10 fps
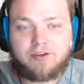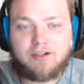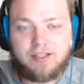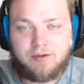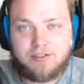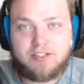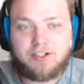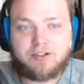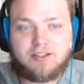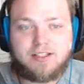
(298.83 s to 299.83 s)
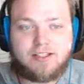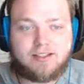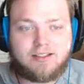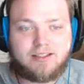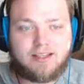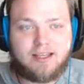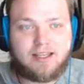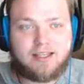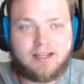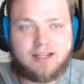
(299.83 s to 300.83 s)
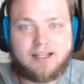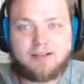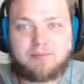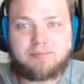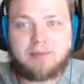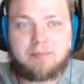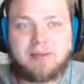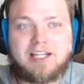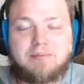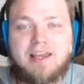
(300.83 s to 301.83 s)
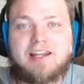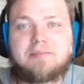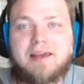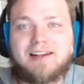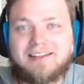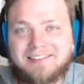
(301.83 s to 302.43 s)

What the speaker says: and that was in your league. and I picked Peyton Manning.